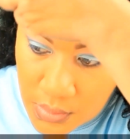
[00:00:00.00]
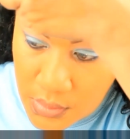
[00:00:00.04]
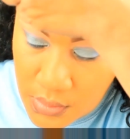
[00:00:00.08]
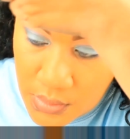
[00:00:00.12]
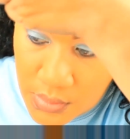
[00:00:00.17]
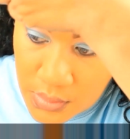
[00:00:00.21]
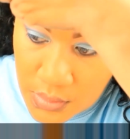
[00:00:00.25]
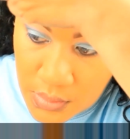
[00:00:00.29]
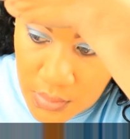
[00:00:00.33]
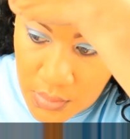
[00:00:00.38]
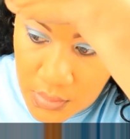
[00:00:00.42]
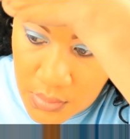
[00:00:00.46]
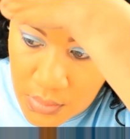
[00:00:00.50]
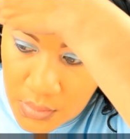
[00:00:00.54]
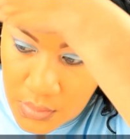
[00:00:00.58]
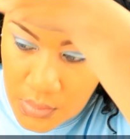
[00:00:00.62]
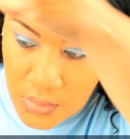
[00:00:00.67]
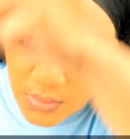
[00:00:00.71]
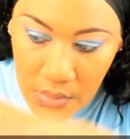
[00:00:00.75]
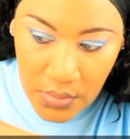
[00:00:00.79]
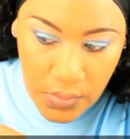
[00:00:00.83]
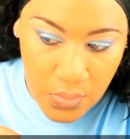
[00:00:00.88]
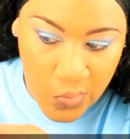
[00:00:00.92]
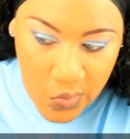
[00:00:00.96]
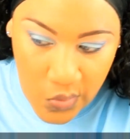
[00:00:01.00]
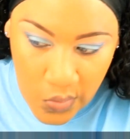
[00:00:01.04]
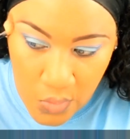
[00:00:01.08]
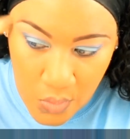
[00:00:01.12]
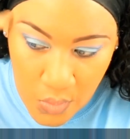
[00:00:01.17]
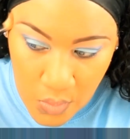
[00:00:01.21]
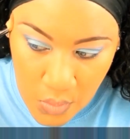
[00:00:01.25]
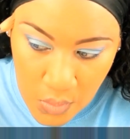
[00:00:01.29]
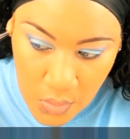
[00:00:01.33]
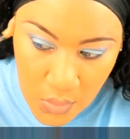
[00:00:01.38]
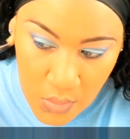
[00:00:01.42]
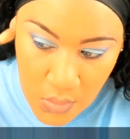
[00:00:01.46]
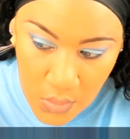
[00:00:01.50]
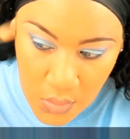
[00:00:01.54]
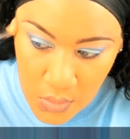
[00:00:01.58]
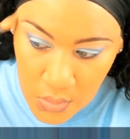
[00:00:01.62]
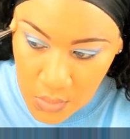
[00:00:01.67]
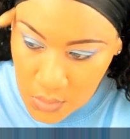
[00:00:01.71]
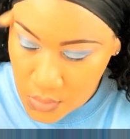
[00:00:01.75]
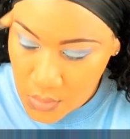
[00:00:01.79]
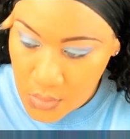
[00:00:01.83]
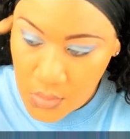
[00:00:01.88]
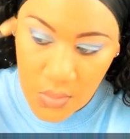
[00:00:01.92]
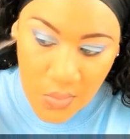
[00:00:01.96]
once you're done
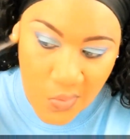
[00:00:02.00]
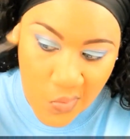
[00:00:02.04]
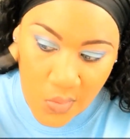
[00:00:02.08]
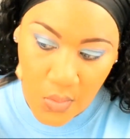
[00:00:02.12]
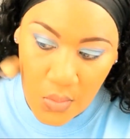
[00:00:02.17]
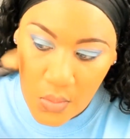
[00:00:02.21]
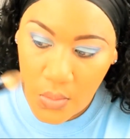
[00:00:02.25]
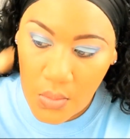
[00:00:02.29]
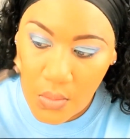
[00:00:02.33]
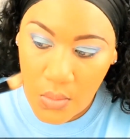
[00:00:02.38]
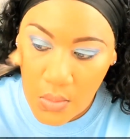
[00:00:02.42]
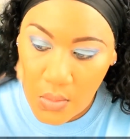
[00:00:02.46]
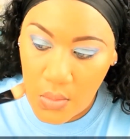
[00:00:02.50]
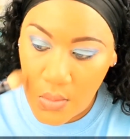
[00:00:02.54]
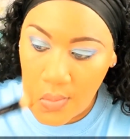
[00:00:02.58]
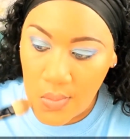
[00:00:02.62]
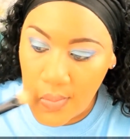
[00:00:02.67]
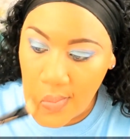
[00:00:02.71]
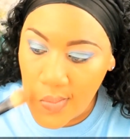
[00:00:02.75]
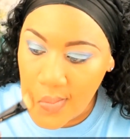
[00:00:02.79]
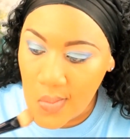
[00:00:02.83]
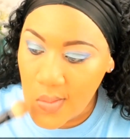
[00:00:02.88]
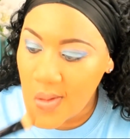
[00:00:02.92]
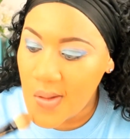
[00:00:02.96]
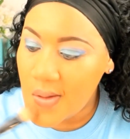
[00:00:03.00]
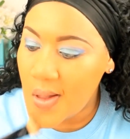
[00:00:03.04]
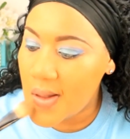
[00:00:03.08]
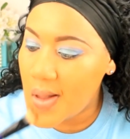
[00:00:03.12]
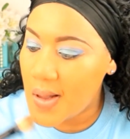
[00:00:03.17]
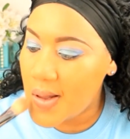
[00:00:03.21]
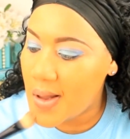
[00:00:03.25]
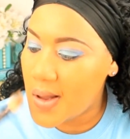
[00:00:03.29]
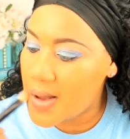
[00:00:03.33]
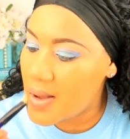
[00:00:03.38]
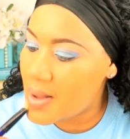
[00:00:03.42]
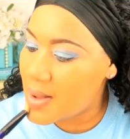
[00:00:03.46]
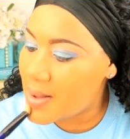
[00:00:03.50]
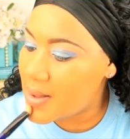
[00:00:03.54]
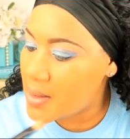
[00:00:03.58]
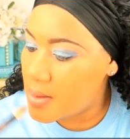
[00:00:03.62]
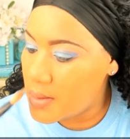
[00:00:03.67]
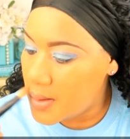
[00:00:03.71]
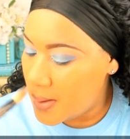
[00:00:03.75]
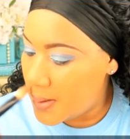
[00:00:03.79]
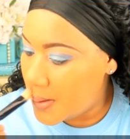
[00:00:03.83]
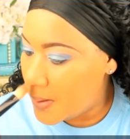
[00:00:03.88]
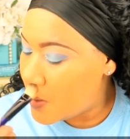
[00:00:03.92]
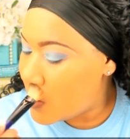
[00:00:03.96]
with the foundation, once you put it
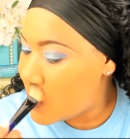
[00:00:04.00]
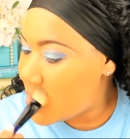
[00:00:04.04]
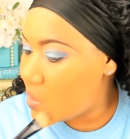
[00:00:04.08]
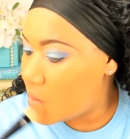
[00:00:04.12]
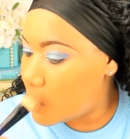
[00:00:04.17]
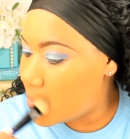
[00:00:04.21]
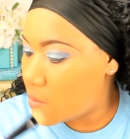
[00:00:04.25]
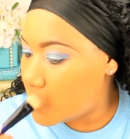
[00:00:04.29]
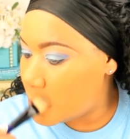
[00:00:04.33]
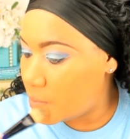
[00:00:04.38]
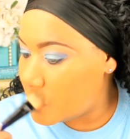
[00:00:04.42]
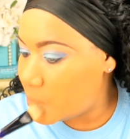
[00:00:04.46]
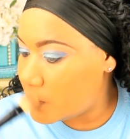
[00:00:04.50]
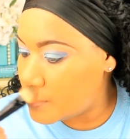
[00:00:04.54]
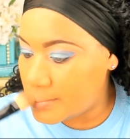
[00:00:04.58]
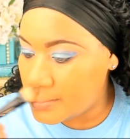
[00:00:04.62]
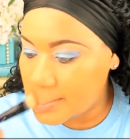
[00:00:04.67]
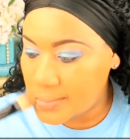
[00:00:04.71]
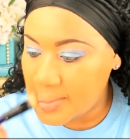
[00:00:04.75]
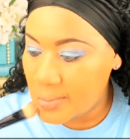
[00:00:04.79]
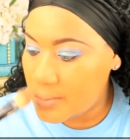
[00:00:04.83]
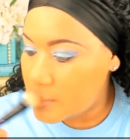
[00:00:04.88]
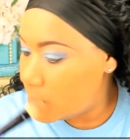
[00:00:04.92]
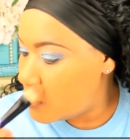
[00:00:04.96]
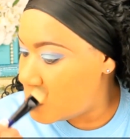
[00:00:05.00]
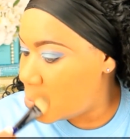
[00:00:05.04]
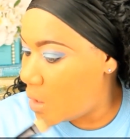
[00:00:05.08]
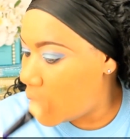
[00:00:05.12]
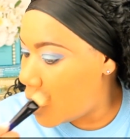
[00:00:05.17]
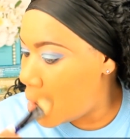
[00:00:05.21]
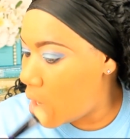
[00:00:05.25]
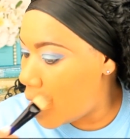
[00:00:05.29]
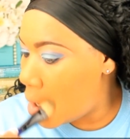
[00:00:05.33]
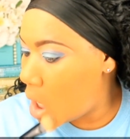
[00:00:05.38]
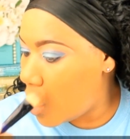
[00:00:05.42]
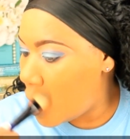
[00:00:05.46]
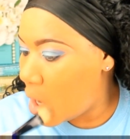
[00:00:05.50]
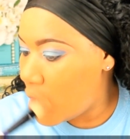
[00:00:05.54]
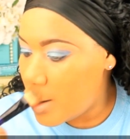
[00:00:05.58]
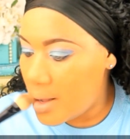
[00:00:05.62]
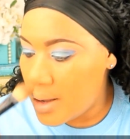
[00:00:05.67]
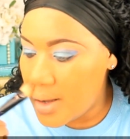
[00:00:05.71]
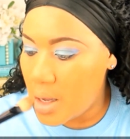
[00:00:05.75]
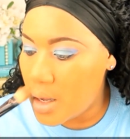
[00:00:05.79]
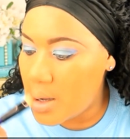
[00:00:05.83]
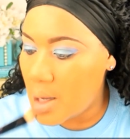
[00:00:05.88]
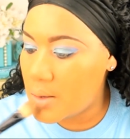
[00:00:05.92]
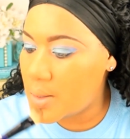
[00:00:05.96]
all together and mold it all
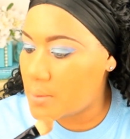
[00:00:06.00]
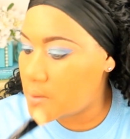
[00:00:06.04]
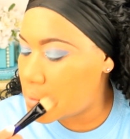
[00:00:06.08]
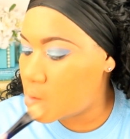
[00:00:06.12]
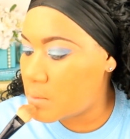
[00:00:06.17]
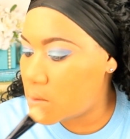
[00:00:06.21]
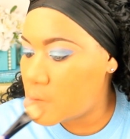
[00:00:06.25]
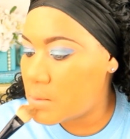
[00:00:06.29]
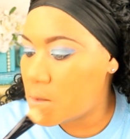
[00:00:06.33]
together.